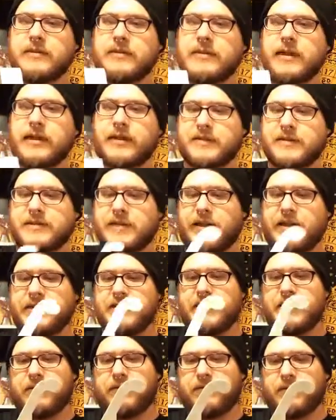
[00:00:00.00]
It's like it's
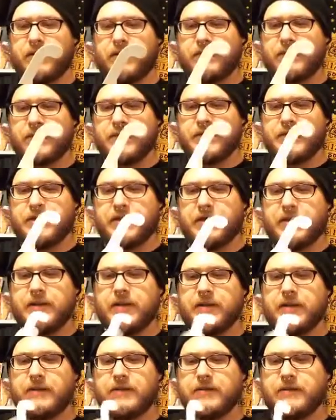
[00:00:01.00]
1950s in
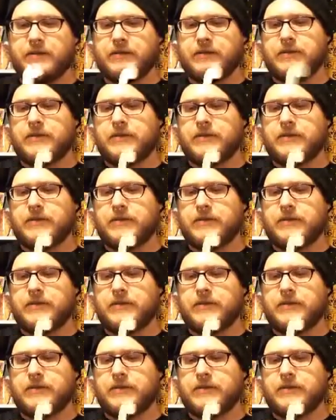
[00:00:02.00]
here.